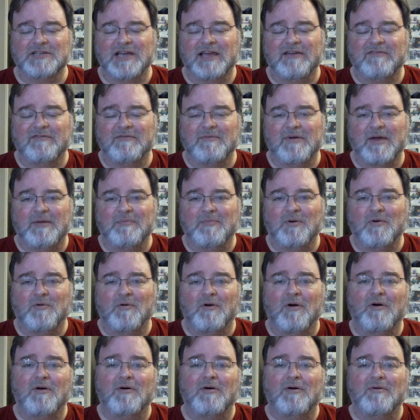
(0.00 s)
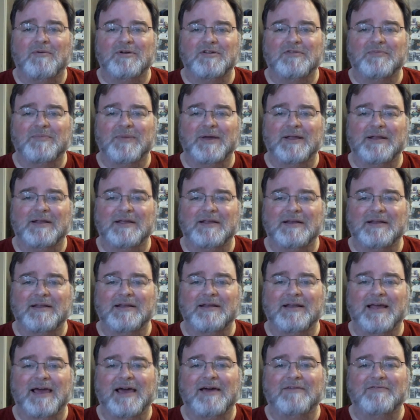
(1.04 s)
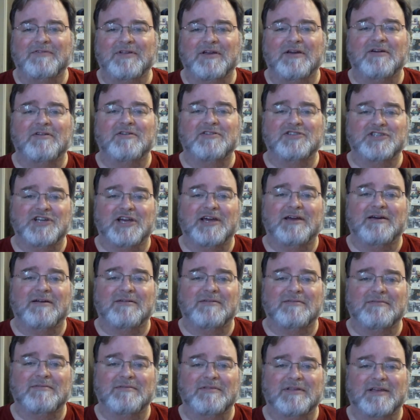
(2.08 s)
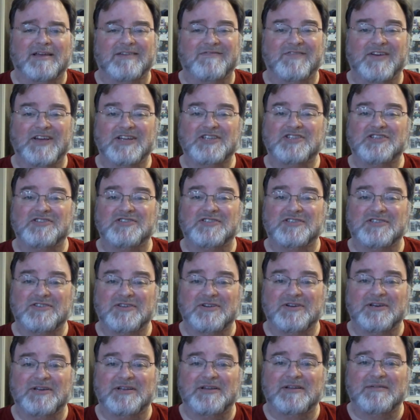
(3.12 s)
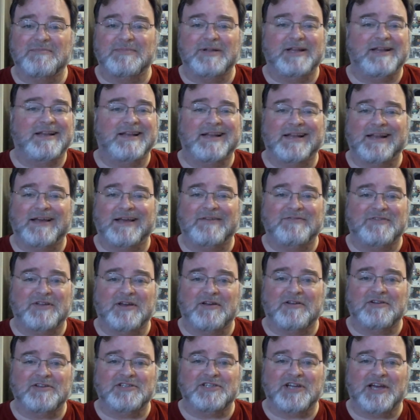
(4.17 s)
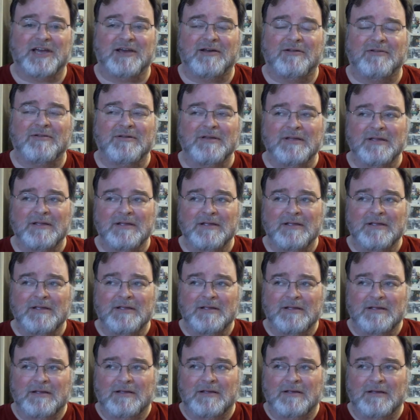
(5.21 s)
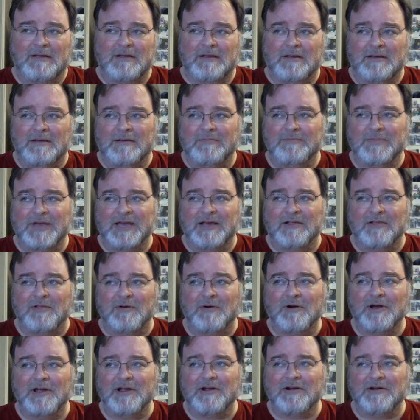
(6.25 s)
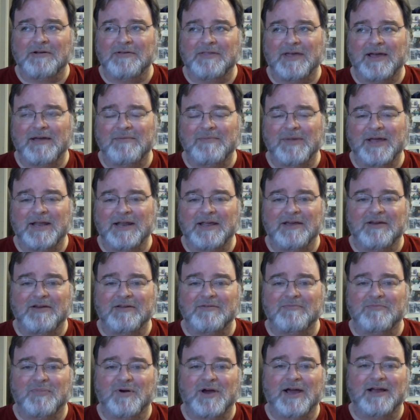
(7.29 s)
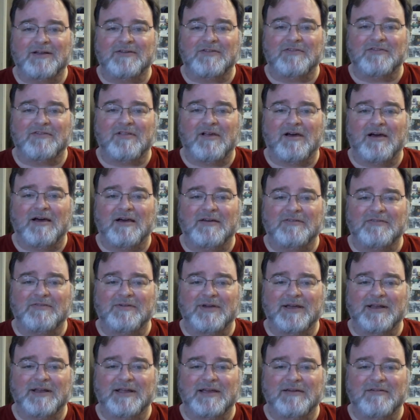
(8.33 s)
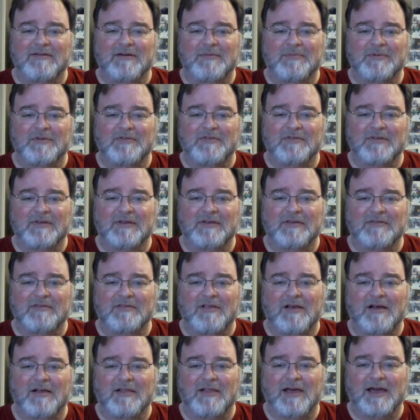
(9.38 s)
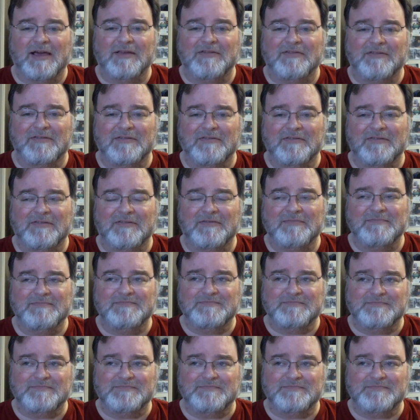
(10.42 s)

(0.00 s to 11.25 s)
gave him a parole, which meant he didn't have to go to jail. The conviction stood, but he didn't have to go to jail. Being a lawyer, that meant he couldn't practice law, so he had to give up his law license.